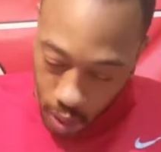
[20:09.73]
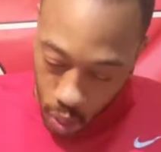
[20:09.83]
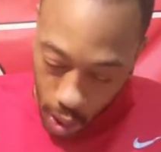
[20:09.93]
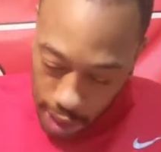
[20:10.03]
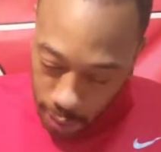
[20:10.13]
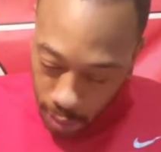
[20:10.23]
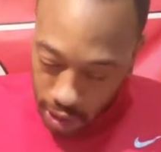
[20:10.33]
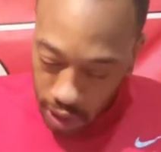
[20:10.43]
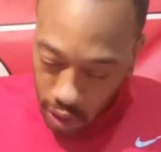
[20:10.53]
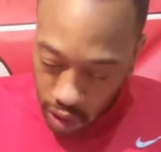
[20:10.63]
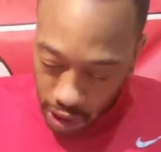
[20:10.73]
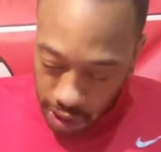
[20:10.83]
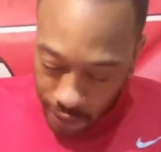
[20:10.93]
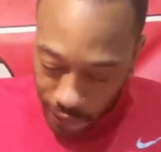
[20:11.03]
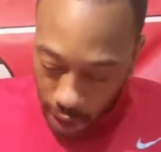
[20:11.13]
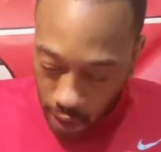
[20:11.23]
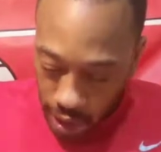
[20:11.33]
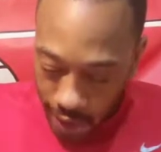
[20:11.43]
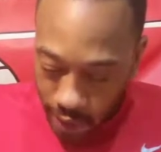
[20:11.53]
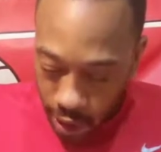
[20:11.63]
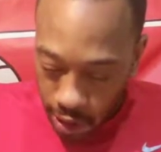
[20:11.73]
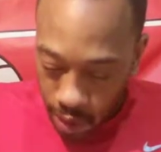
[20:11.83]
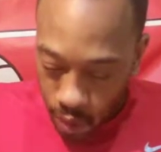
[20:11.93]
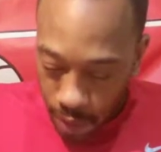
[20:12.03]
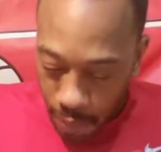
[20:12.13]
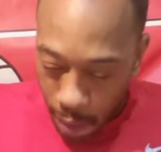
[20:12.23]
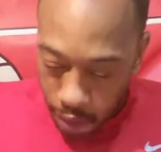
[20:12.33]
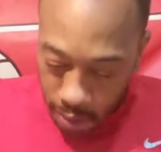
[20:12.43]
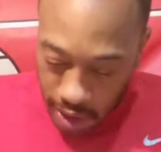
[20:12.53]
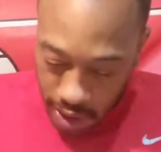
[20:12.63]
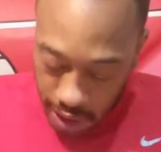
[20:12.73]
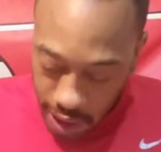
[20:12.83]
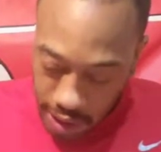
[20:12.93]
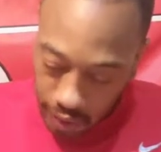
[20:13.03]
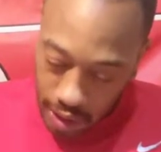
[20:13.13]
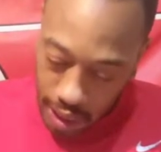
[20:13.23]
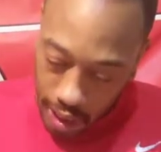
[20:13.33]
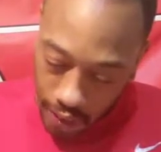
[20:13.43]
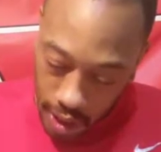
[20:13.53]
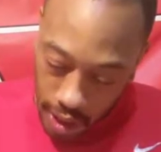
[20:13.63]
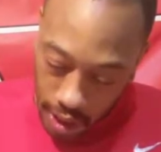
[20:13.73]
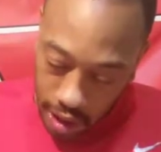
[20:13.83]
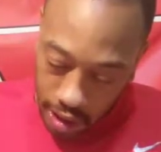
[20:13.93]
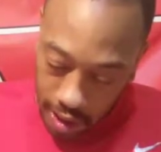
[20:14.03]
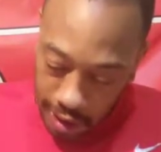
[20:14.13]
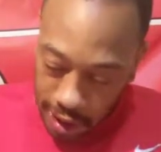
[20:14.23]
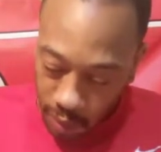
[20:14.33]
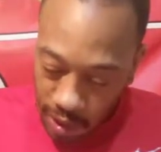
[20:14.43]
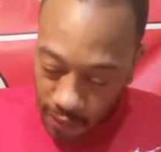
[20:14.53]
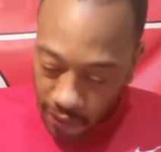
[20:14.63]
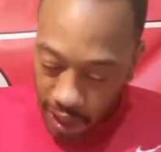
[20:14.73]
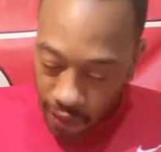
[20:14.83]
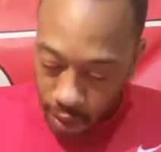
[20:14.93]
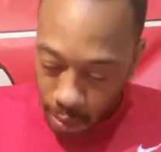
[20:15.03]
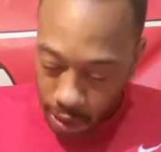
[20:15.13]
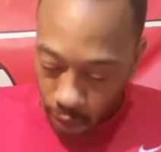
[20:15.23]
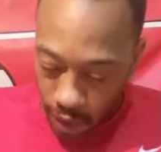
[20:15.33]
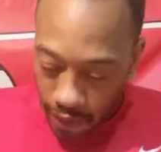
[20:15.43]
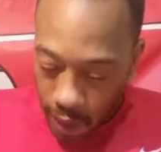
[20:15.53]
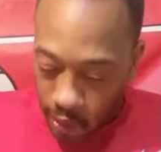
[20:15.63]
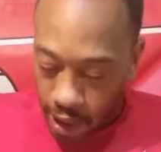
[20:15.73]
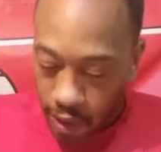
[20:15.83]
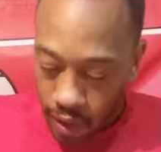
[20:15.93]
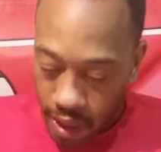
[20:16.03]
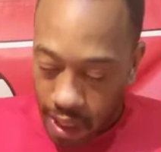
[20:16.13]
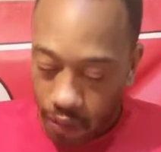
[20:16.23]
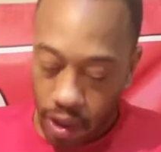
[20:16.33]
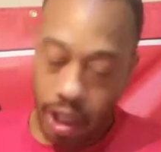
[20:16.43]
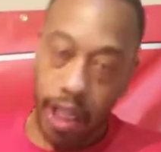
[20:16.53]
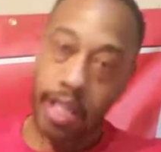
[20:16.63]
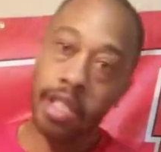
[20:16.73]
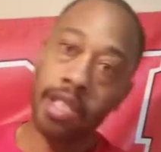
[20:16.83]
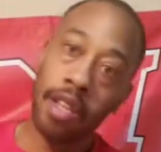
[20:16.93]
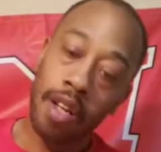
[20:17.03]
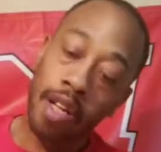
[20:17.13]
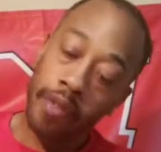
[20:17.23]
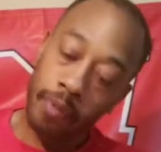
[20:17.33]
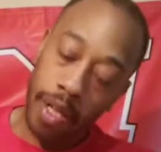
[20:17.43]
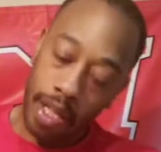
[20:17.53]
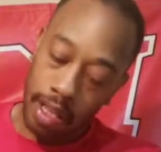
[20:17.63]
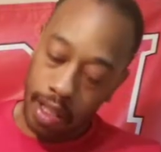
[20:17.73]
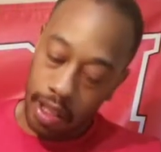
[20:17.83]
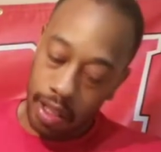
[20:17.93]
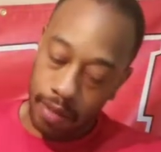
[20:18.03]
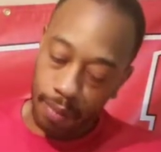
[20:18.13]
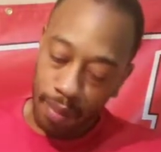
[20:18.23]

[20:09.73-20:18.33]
wise person instructions of found life, turning away people from the snares of death. Good sense wins favor, but the way of the treacherous never changes. Man, listen.